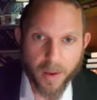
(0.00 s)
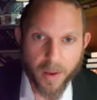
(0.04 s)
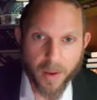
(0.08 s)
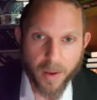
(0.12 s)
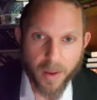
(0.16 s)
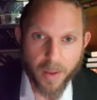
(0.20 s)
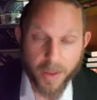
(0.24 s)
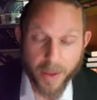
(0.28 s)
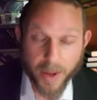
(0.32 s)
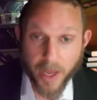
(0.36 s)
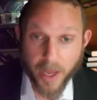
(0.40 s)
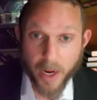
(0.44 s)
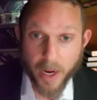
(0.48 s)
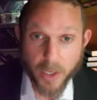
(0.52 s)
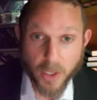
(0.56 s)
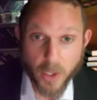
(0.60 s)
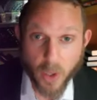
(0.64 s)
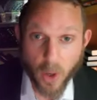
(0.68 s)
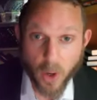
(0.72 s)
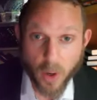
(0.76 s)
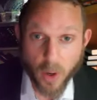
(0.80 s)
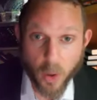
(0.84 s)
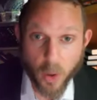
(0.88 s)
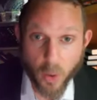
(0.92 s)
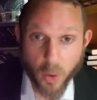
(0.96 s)
They're going to
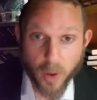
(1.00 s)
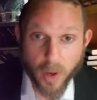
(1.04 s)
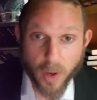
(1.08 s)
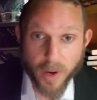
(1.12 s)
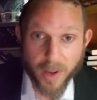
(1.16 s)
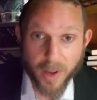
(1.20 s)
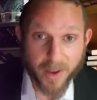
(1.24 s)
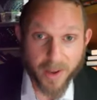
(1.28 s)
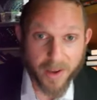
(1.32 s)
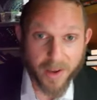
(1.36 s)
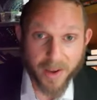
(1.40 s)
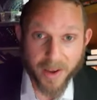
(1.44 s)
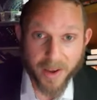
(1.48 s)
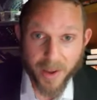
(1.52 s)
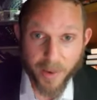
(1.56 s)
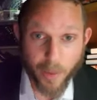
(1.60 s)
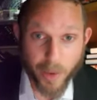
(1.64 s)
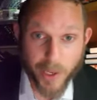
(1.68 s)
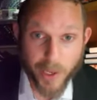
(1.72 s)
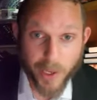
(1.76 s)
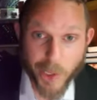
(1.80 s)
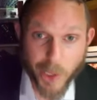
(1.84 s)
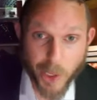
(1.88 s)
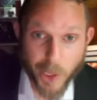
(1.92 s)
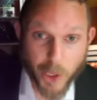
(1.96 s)
start Googling and
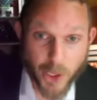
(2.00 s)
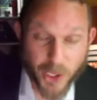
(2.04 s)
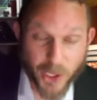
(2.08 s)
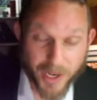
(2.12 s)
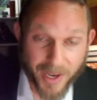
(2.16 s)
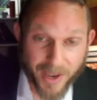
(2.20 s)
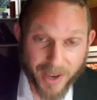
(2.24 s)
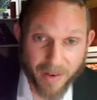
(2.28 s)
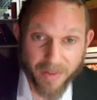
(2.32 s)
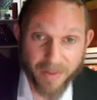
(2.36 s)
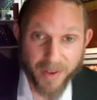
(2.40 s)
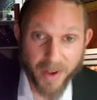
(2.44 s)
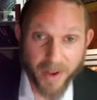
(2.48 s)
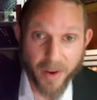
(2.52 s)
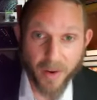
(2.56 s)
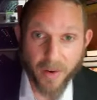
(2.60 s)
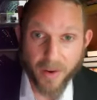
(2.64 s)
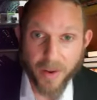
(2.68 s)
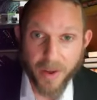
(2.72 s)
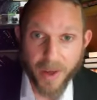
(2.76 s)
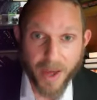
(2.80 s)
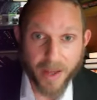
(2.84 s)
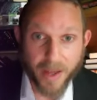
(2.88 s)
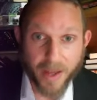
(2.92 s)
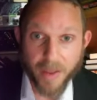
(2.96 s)
researching and
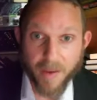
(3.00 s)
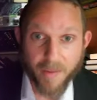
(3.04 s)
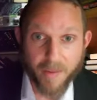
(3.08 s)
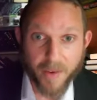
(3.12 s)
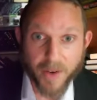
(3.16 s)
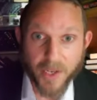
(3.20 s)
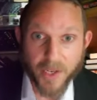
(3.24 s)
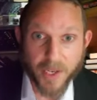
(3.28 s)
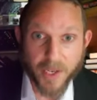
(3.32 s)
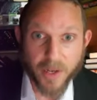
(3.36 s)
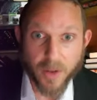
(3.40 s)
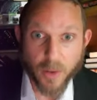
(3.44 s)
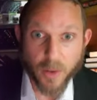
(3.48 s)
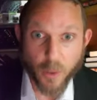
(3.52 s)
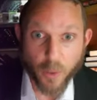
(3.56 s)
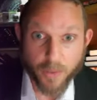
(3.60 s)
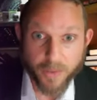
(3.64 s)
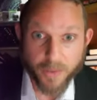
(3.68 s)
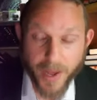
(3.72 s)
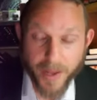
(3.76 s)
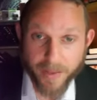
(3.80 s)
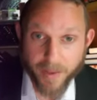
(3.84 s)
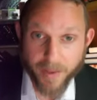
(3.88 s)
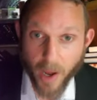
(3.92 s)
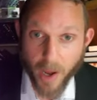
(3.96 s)
figuring out every single new
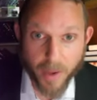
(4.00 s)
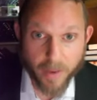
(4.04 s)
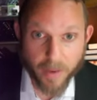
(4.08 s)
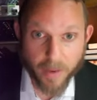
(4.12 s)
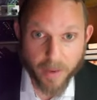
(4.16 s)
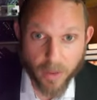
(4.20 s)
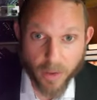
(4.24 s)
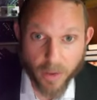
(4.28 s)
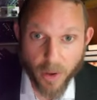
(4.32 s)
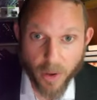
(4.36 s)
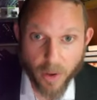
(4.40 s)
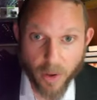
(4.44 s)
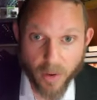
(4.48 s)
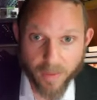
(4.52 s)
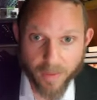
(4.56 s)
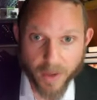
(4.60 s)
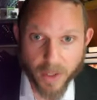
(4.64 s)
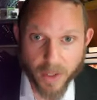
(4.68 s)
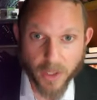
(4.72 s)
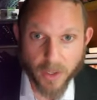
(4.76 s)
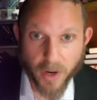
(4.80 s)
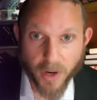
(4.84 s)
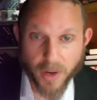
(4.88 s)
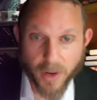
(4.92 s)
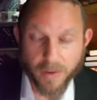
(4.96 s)
fad diet in the
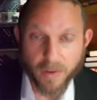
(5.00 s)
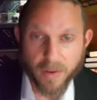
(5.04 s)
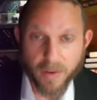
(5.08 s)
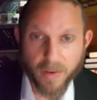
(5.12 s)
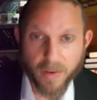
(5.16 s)
universe, right?